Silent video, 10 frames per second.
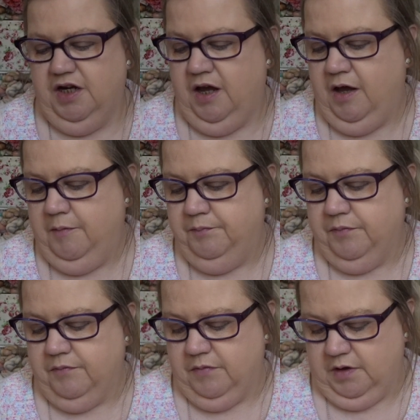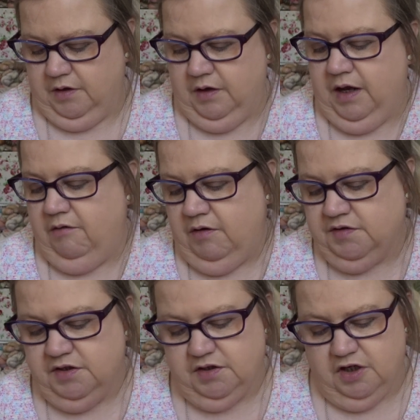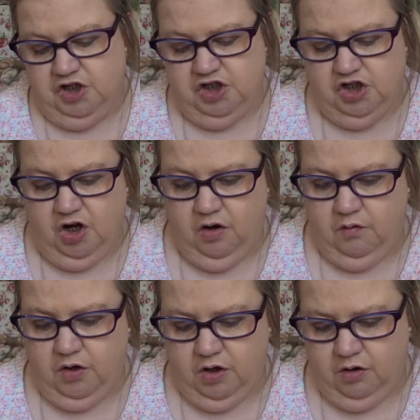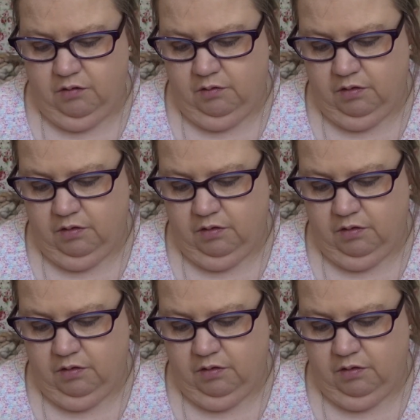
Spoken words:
Now I was just going to show you